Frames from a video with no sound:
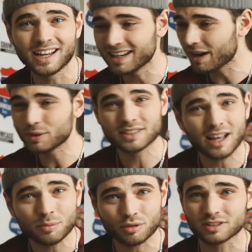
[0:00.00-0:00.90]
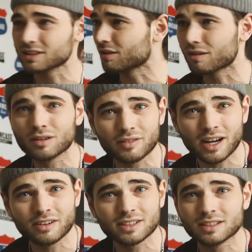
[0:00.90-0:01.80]
And now he's out of prison,
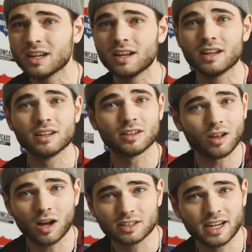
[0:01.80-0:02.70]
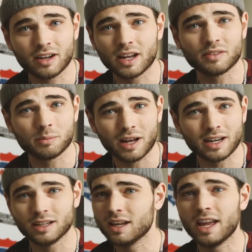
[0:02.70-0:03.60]
coronavirus, lockdown,
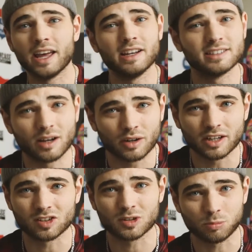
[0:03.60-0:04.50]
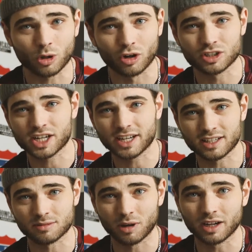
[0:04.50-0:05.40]
everybody, and he's out here splurging
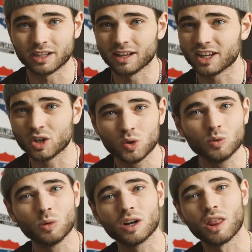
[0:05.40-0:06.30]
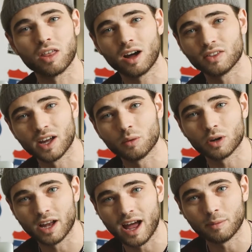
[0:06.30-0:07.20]
his money. Like, who would have thought that
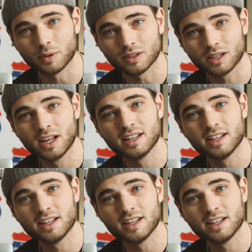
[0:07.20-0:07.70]
would have happened?